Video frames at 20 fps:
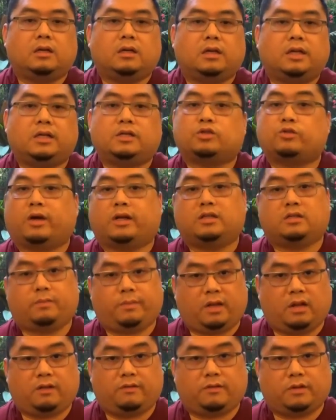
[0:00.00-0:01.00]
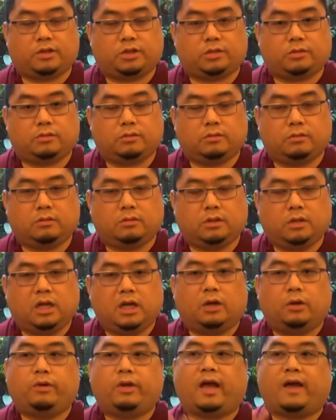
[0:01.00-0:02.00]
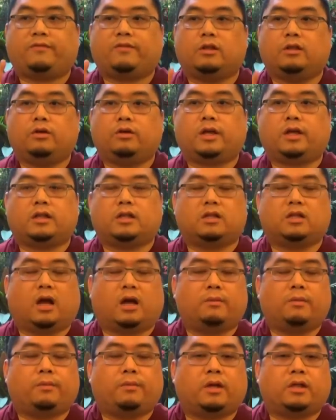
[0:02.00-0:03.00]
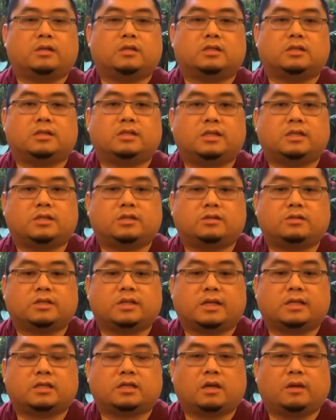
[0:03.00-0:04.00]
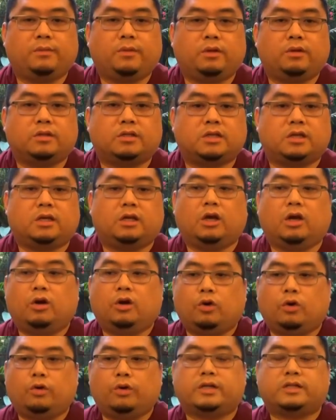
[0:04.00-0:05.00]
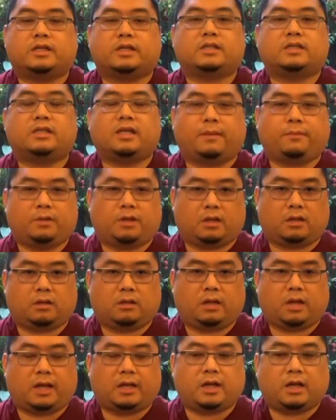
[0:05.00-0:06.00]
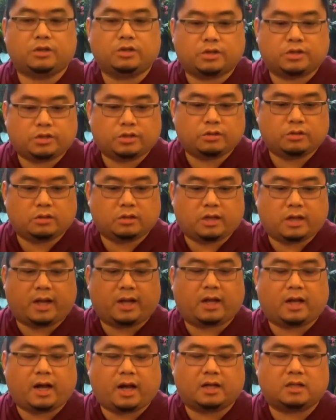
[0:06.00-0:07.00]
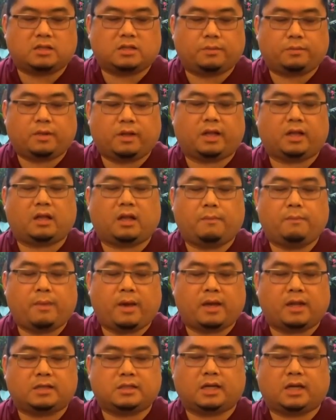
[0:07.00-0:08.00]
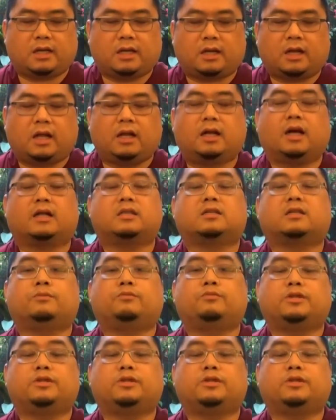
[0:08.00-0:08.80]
he's trying to benefit you. We have to look at the Dharma brothers and sisters as a community who has accepted and understood and contemplated and meditated and got some